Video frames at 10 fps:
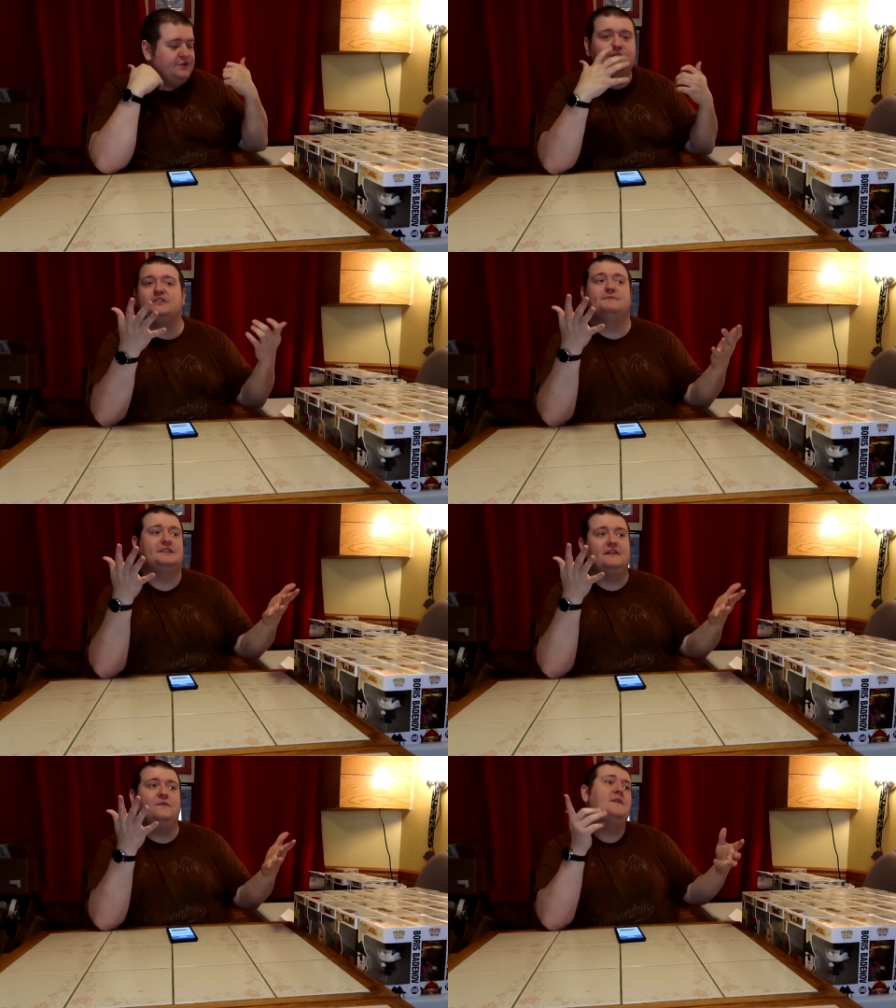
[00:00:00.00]
do some
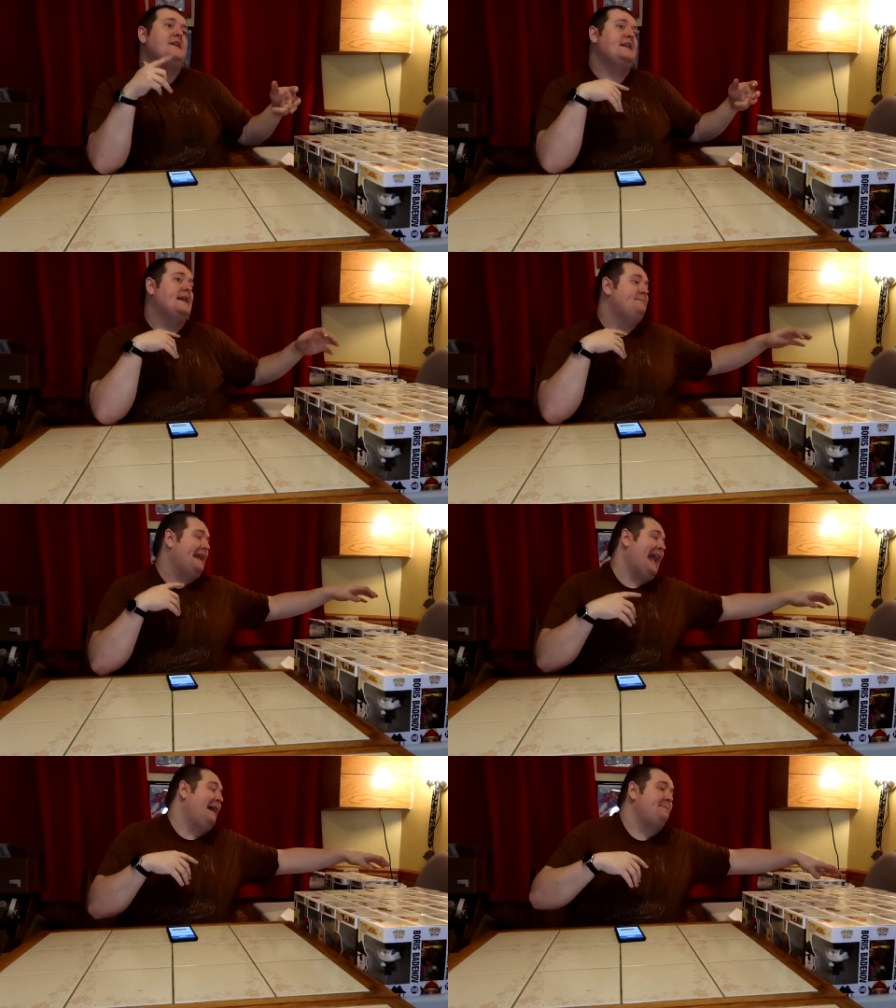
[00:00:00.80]
stuff with it and
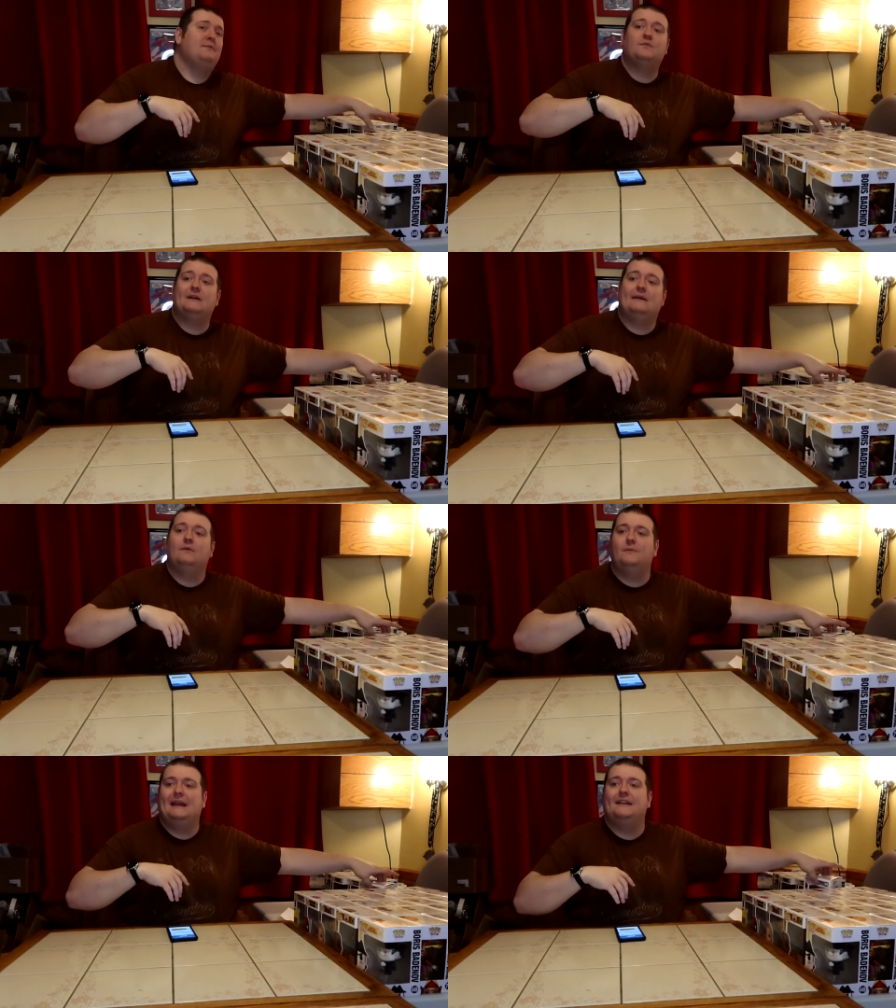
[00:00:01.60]
be happy with what
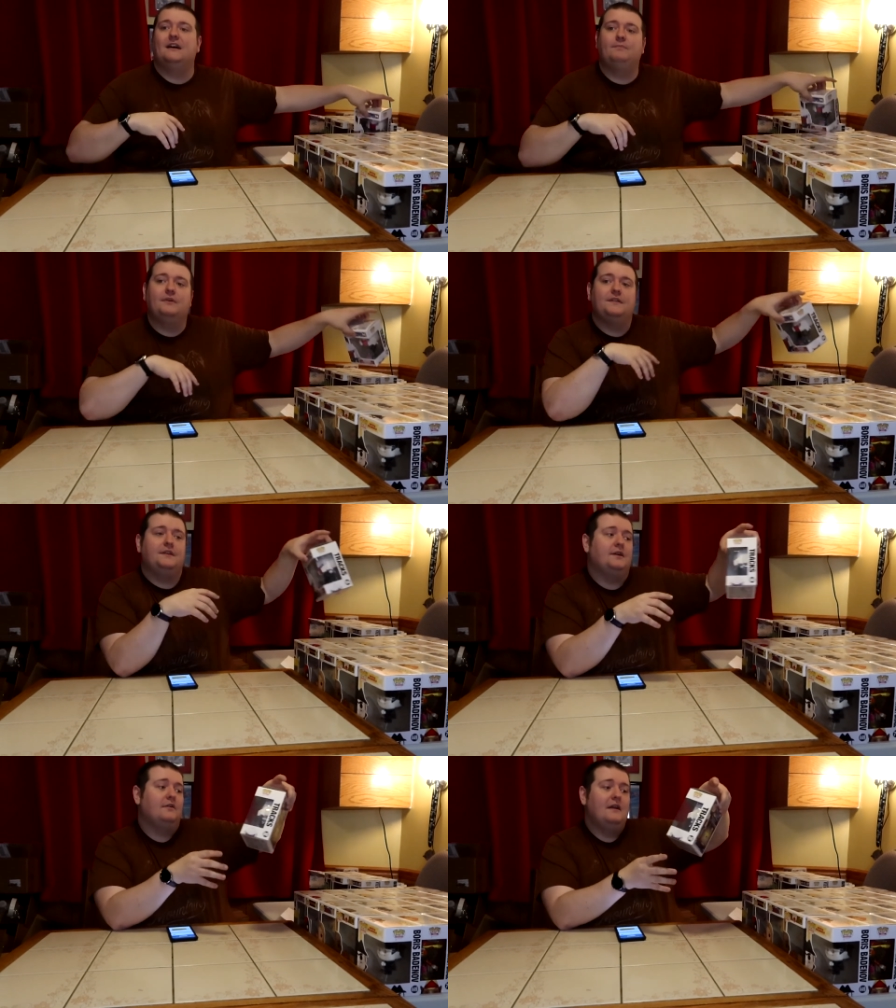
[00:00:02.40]
what we end up with,
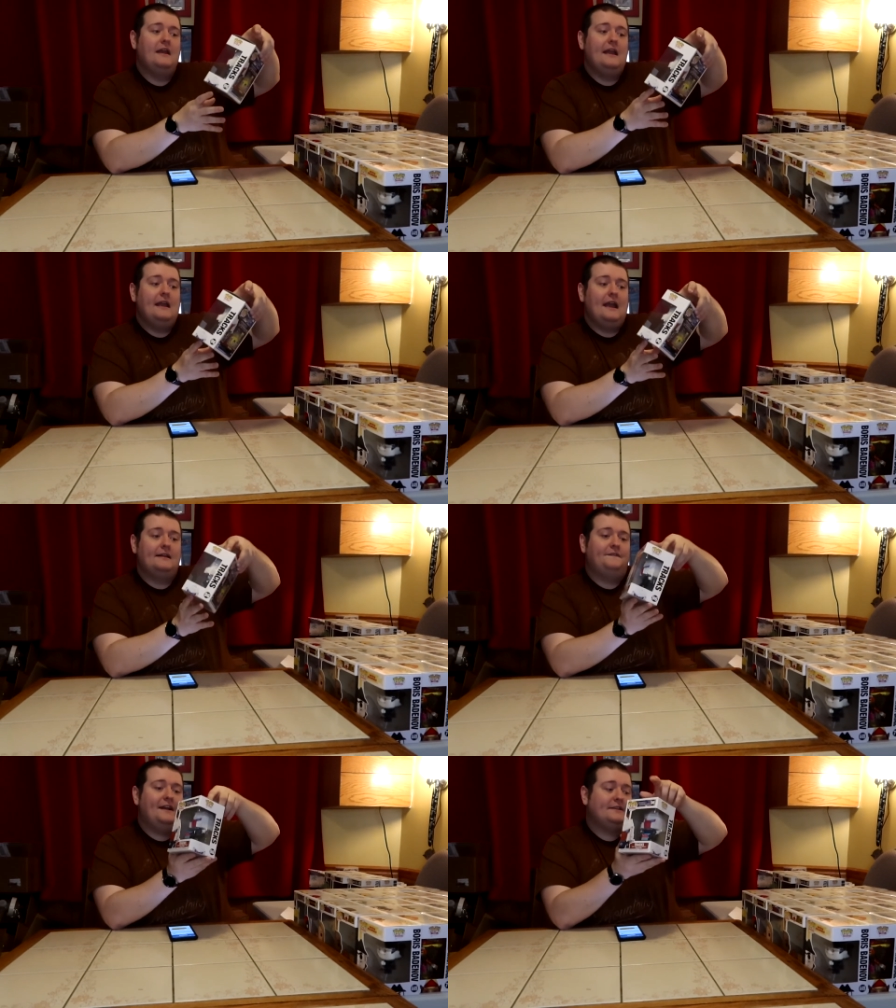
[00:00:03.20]
you know.
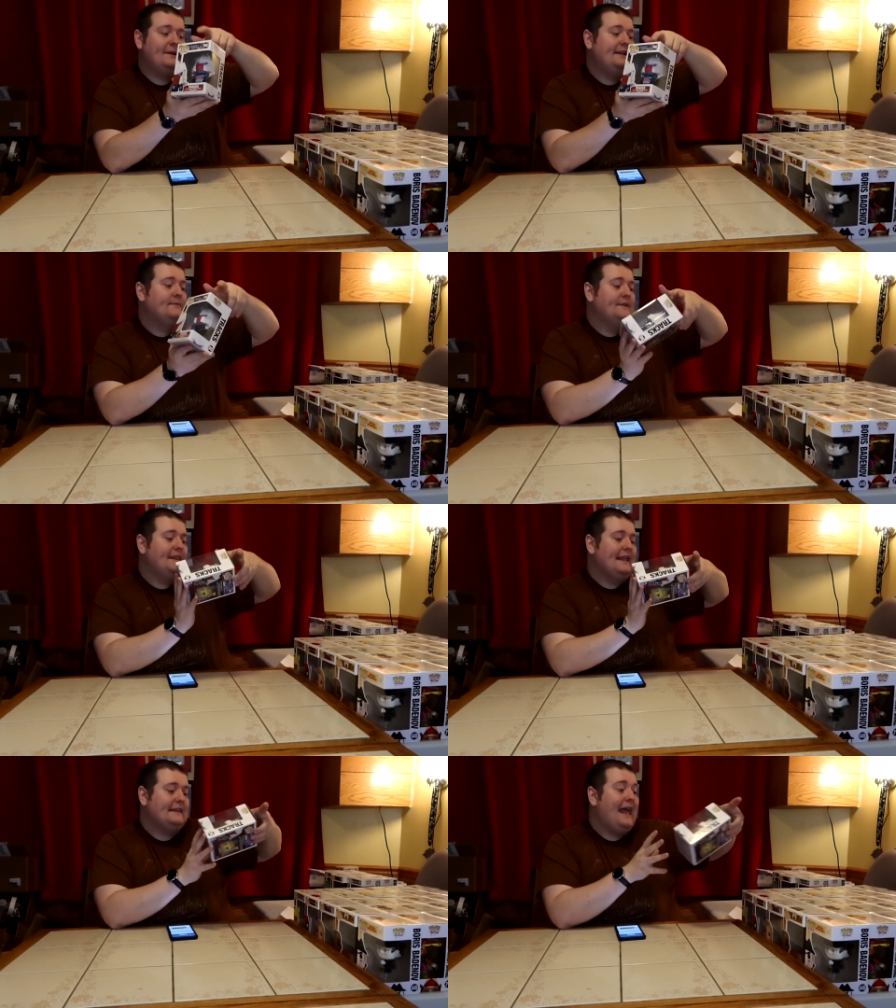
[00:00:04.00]
And the fact that we ended with
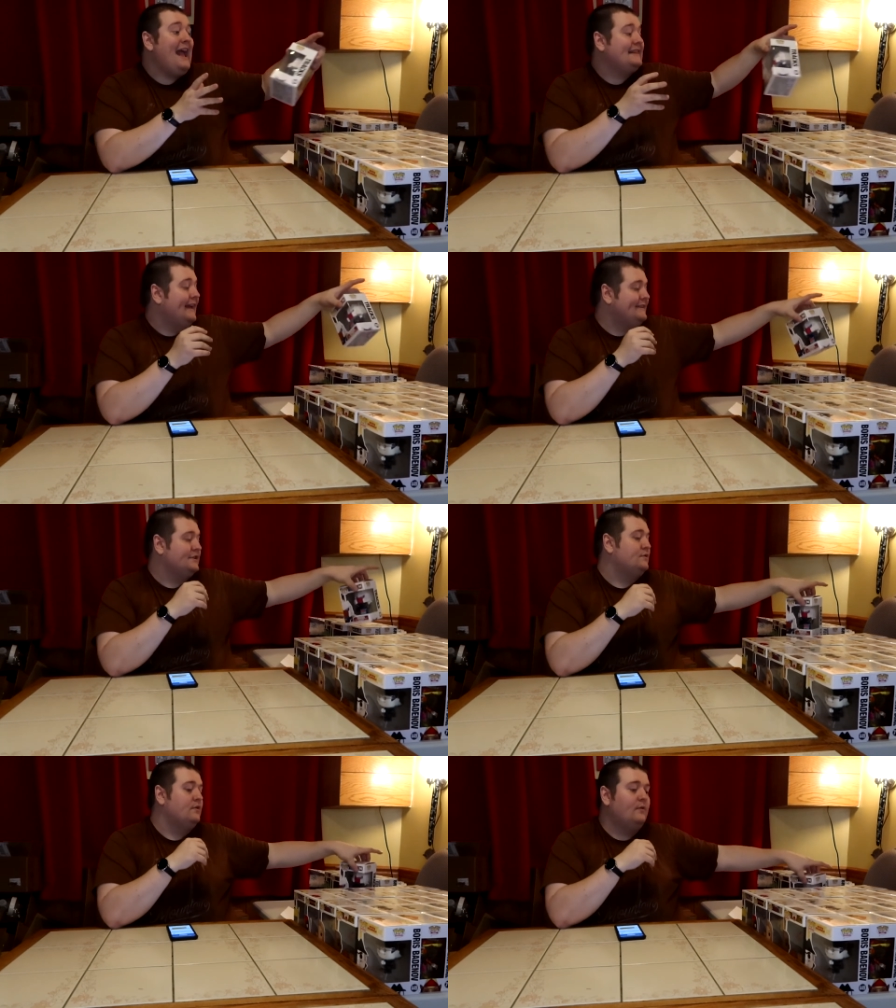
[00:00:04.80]
like that, that's
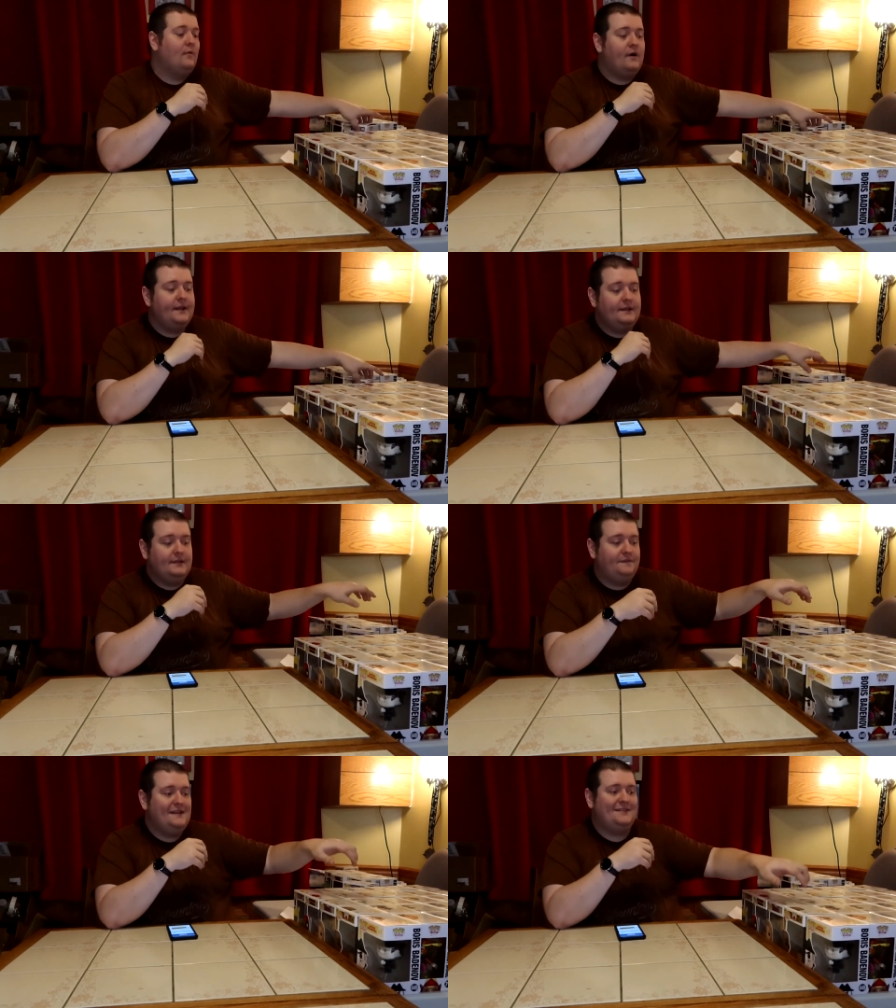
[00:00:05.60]
a cool one.
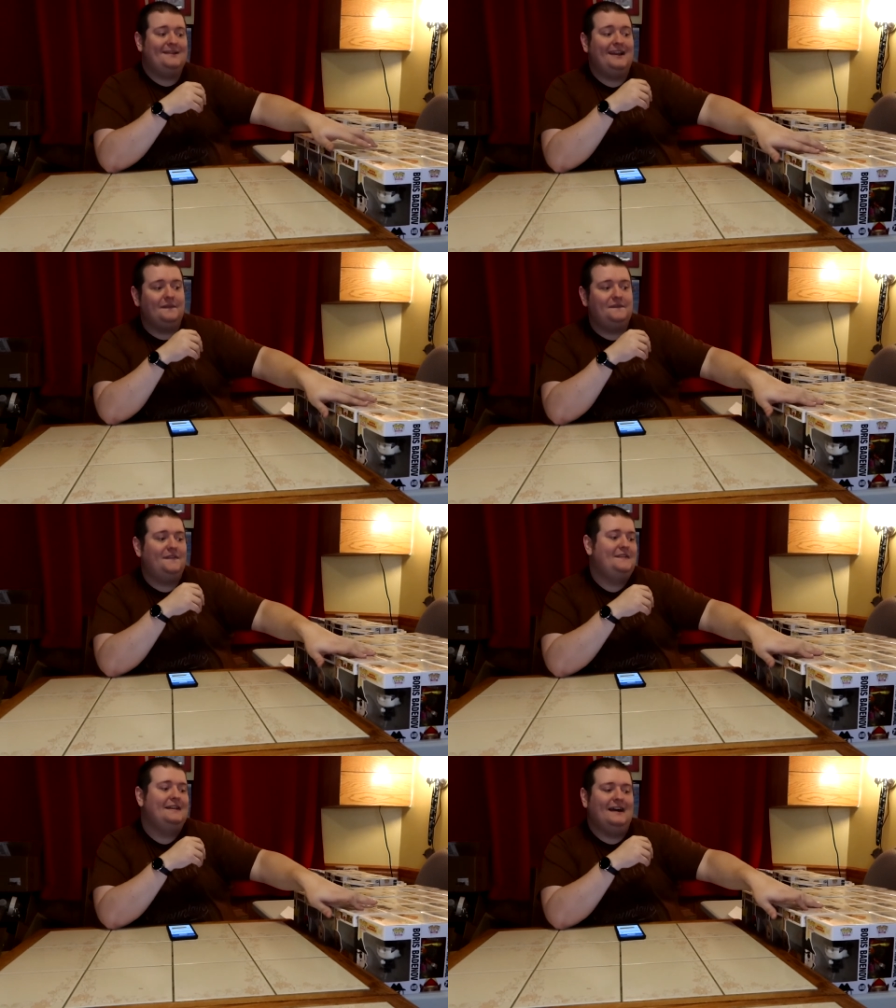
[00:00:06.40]
The fact that we got a
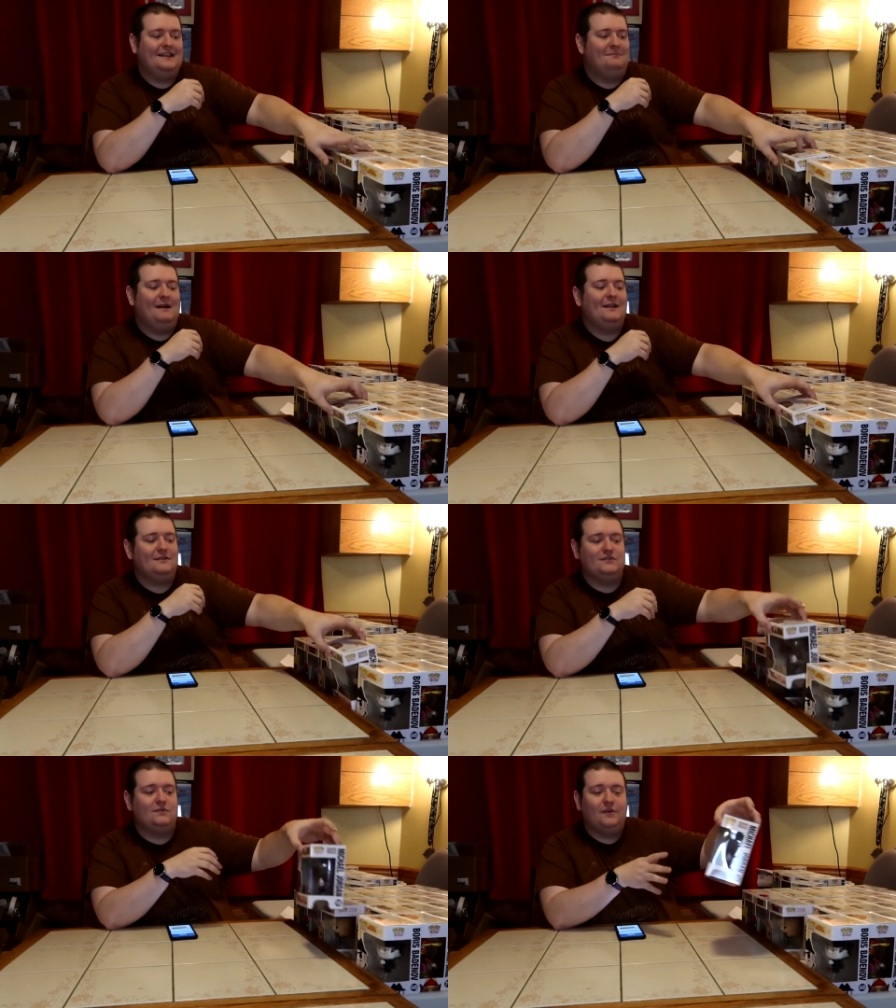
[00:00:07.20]
fifty dollar
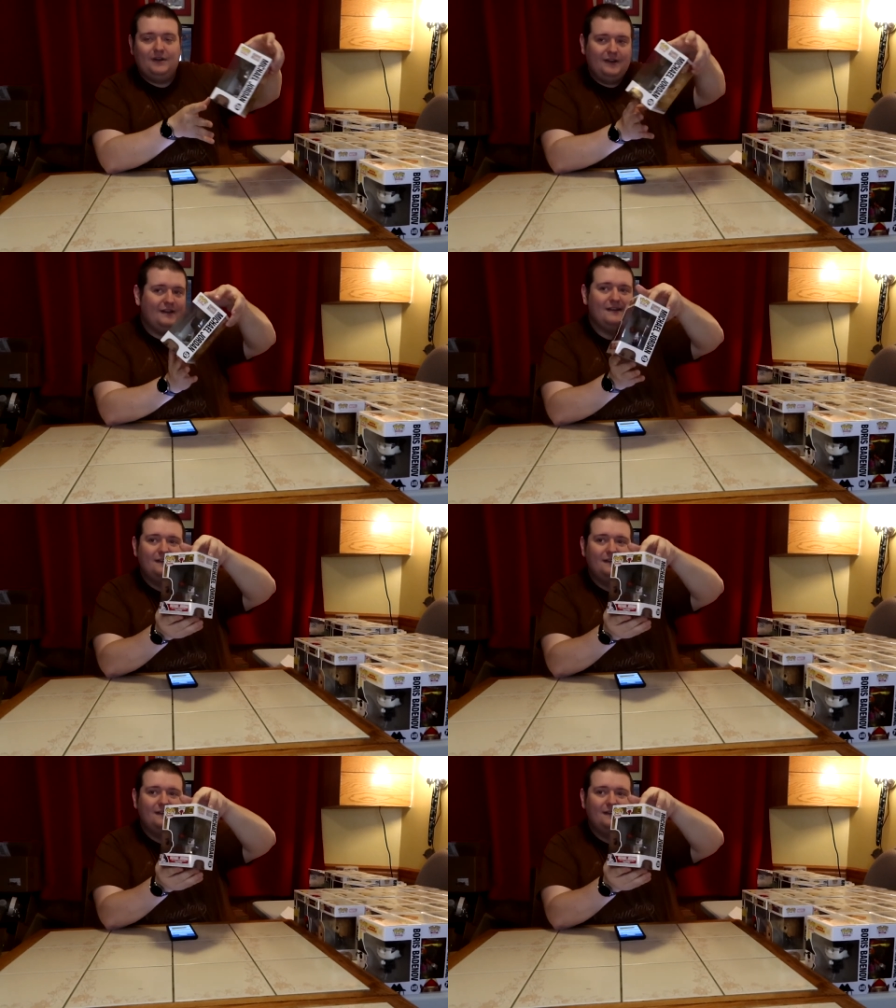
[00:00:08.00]
Michael Jordan,